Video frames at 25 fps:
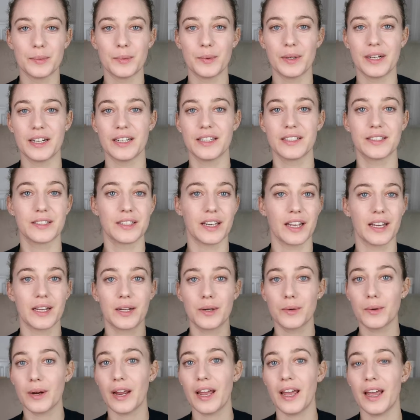when it's
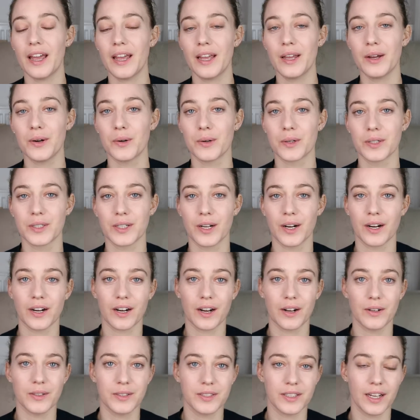like gray or
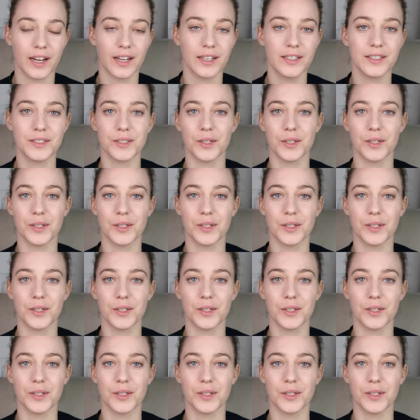dark outside,